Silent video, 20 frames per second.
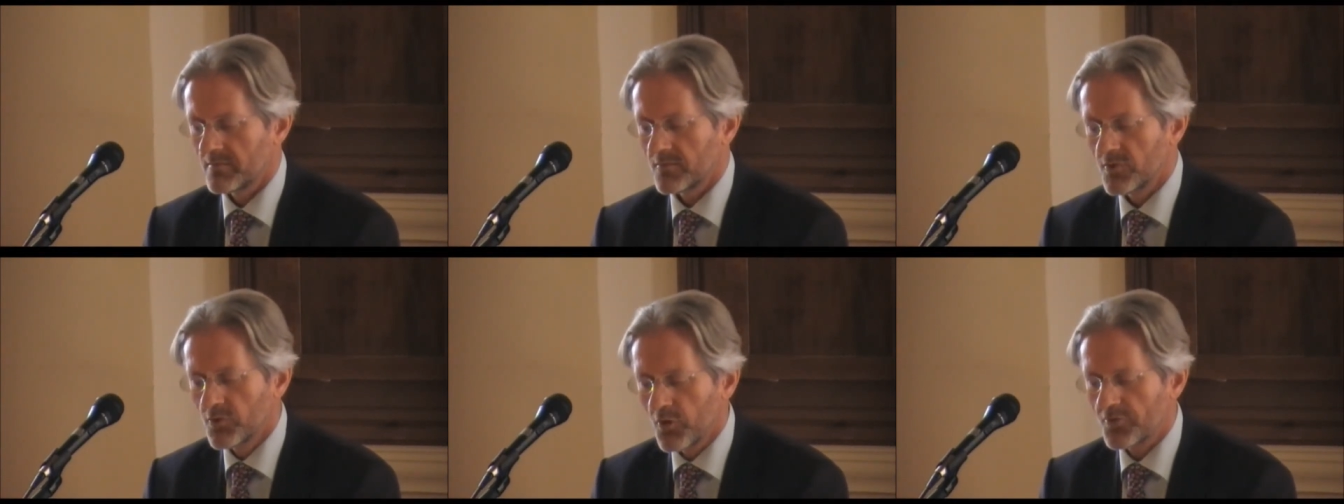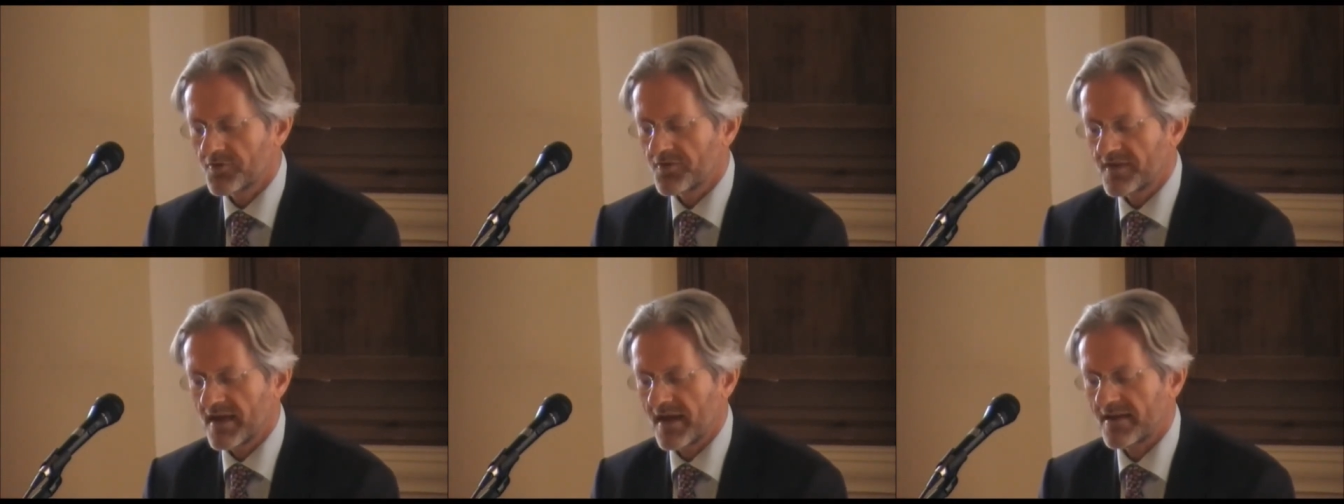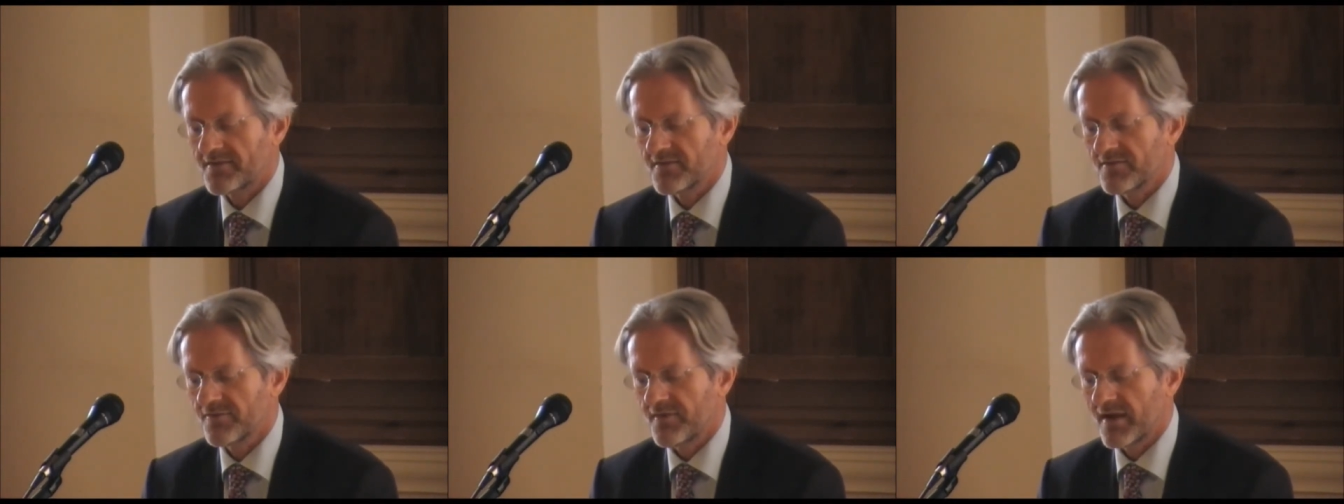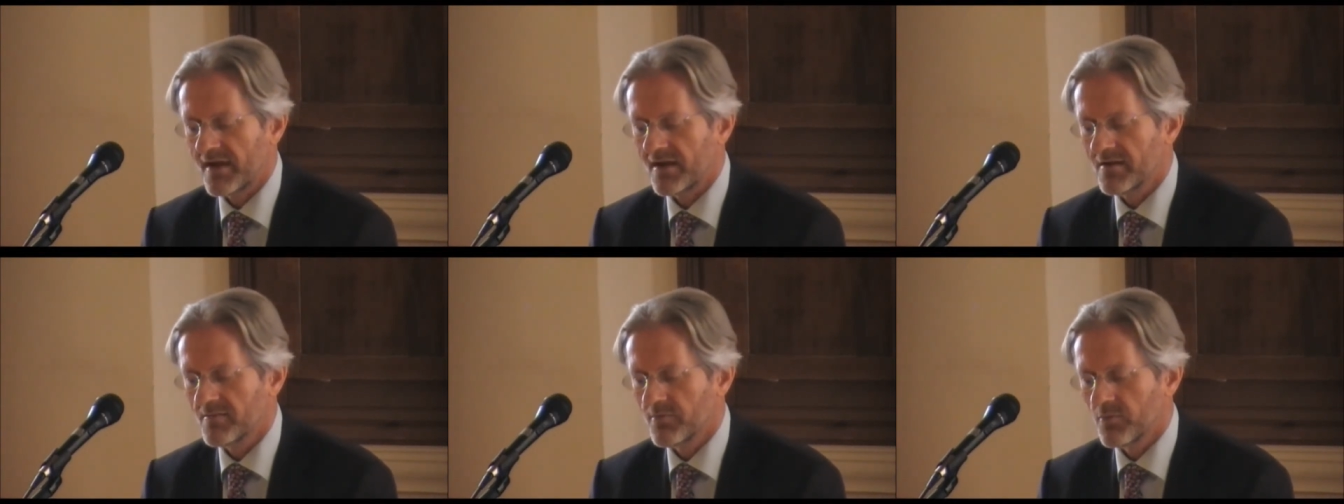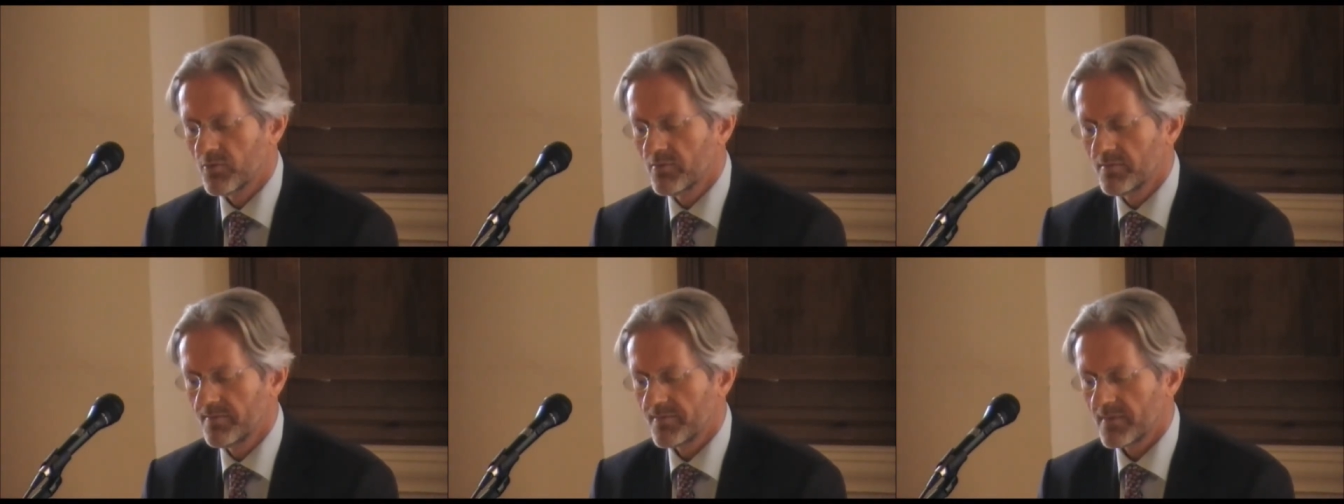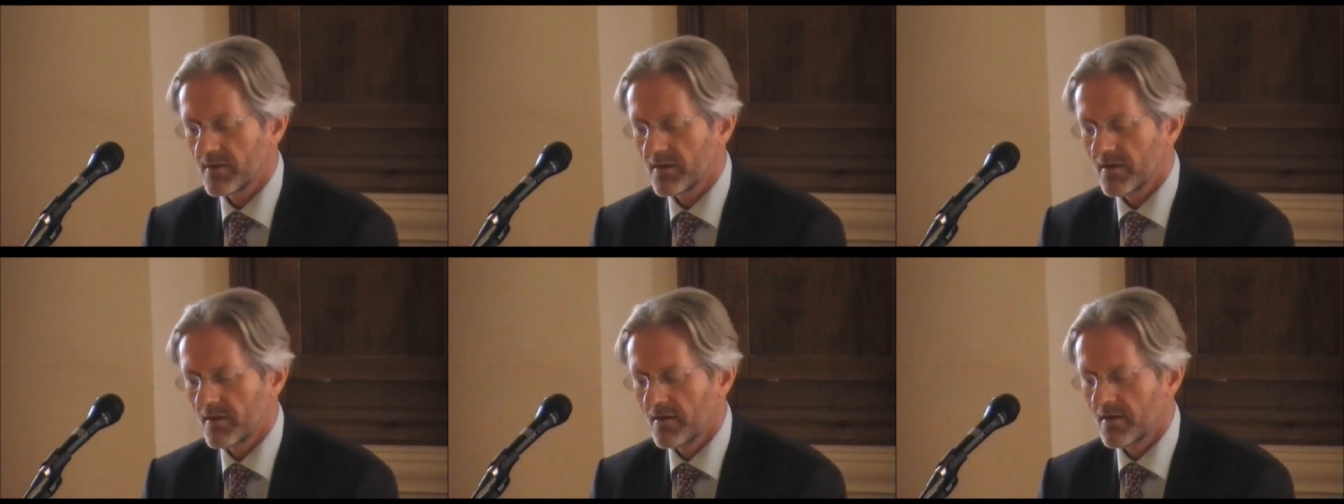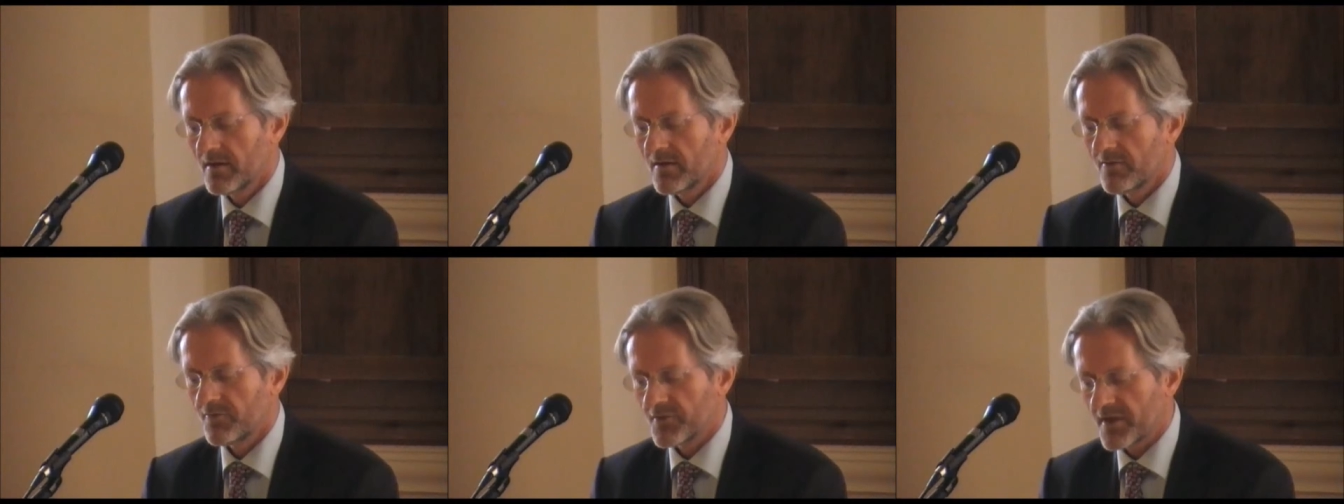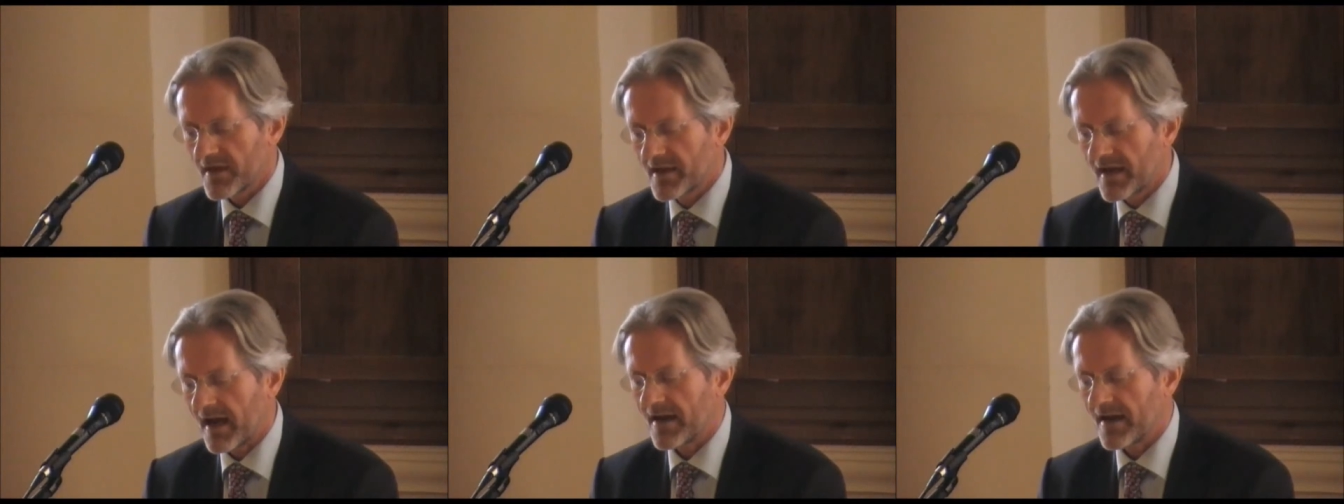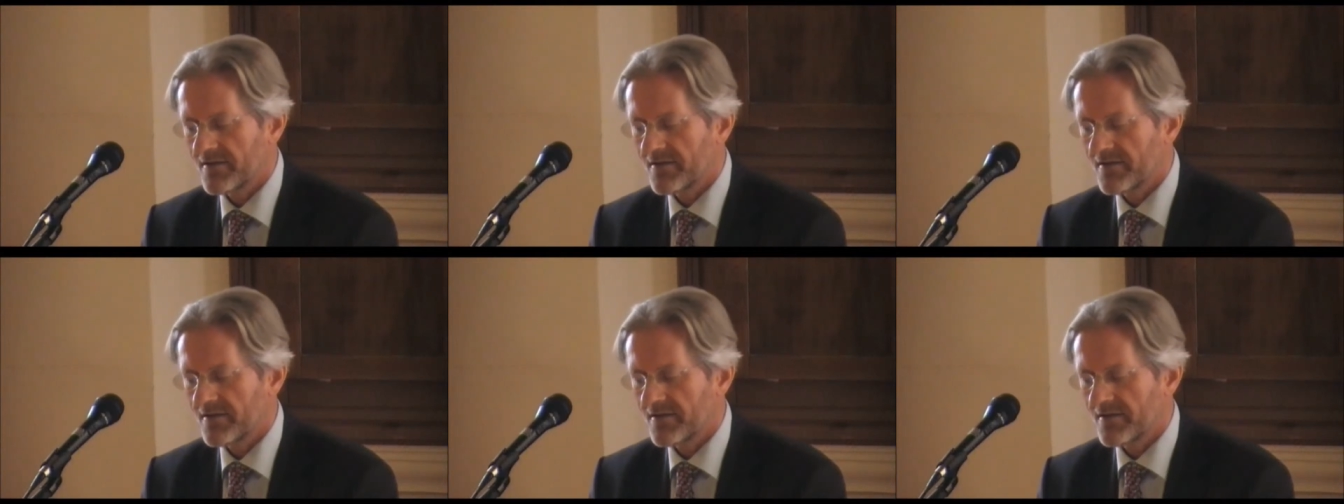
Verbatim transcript: not yet available for the